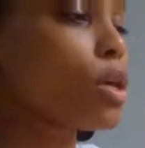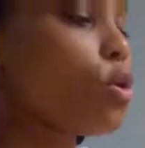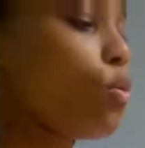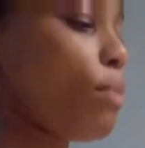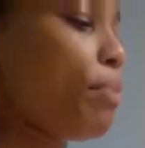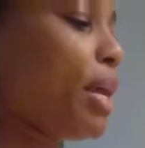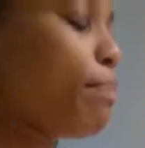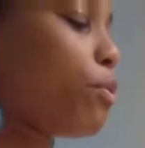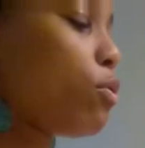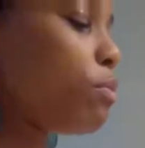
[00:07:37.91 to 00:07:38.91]
When
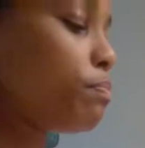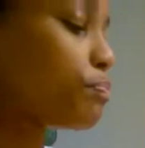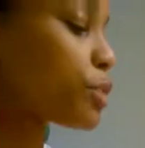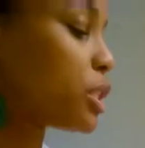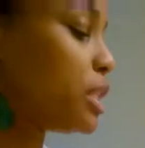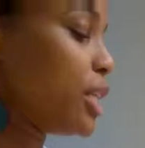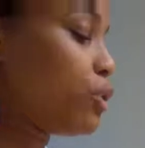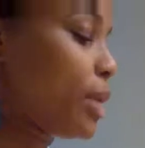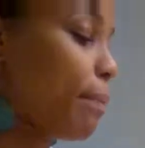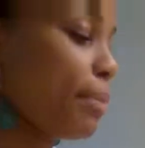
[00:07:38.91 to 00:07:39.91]
people send
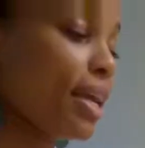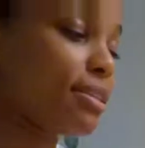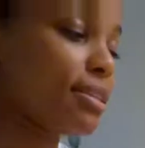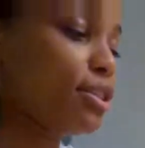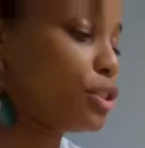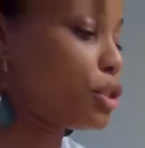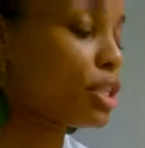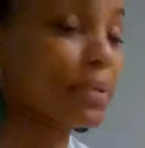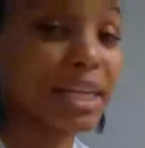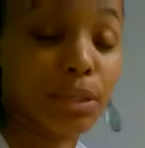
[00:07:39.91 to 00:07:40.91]
you their pictures, usually
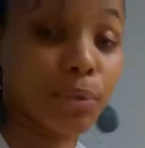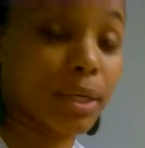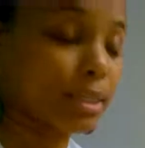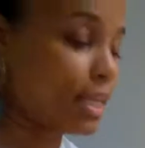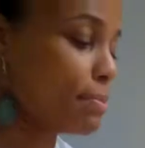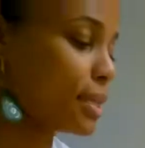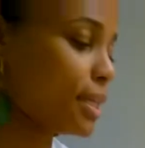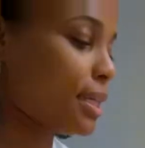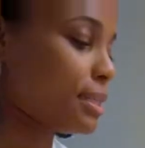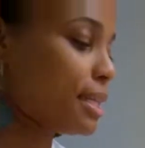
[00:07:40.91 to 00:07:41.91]
when they do a deep
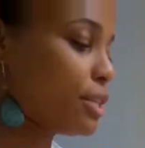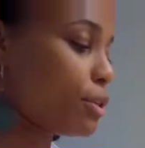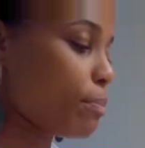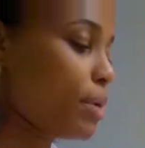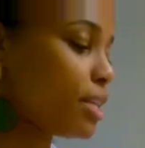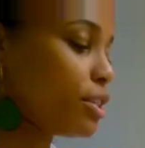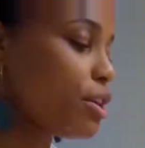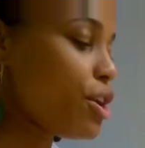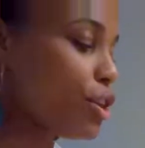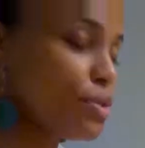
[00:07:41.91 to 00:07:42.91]
cleanse, they send you the picture,
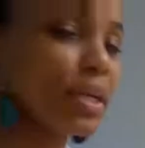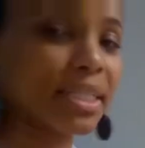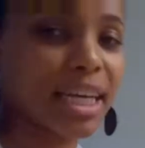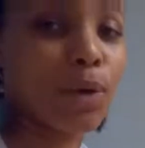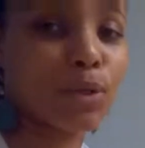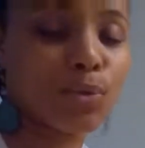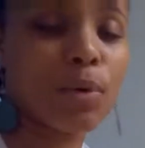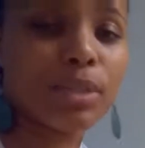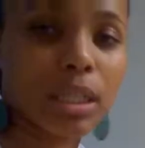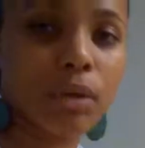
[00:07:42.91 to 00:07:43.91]
you can tell which one
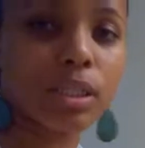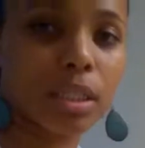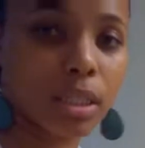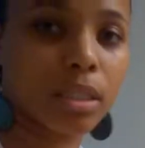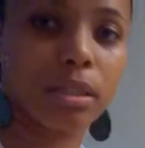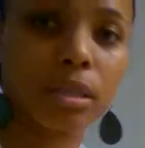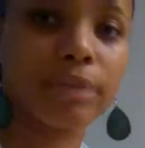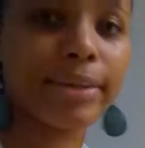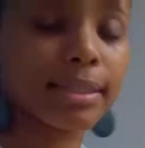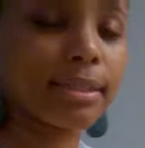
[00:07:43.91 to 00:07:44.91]
was closest to the
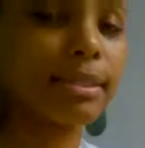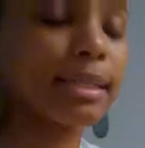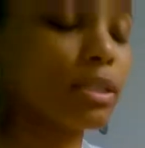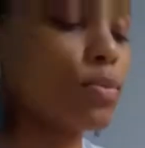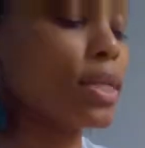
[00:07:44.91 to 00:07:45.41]
cervix, because that's the one